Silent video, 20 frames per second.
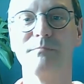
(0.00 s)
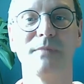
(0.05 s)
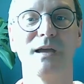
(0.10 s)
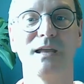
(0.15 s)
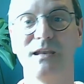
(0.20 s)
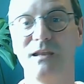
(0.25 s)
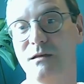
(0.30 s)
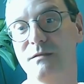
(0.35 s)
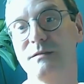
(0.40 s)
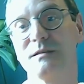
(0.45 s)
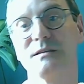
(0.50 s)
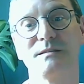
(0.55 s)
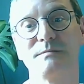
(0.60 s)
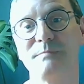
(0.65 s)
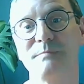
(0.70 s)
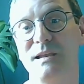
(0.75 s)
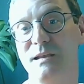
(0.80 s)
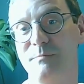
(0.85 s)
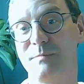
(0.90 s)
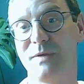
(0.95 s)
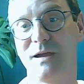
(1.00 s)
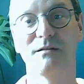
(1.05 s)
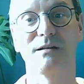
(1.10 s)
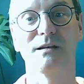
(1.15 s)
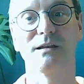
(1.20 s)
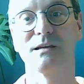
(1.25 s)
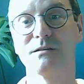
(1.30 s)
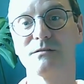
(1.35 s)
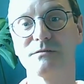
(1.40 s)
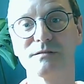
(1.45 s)
many others, many
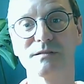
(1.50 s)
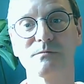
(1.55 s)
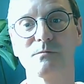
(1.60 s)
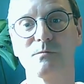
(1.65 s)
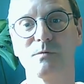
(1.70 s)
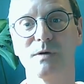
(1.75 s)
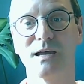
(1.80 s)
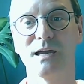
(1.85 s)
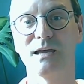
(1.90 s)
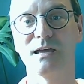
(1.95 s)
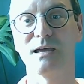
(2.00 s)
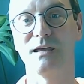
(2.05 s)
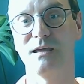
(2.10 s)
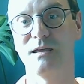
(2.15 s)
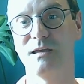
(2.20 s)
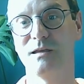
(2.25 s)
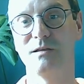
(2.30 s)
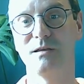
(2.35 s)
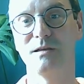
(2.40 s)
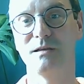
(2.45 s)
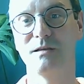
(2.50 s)
parallels, where